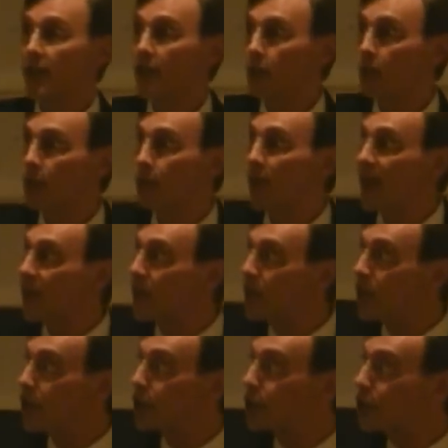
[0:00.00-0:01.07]
that would, by the
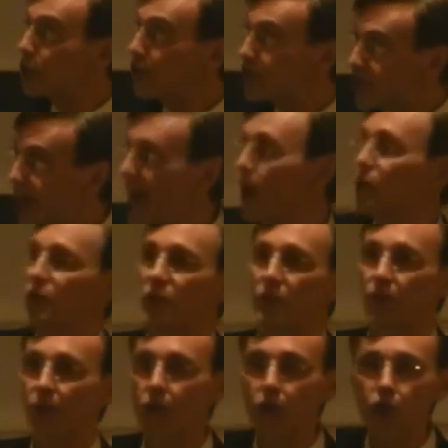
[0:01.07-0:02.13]
year
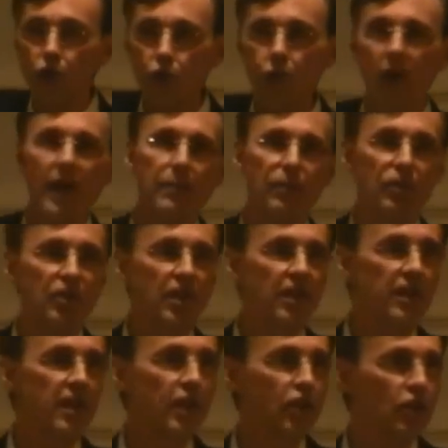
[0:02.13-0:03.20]
2000, produce 20%
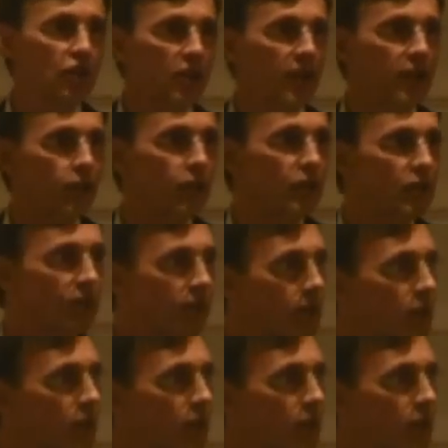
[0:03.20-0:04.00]
of the nation's electricity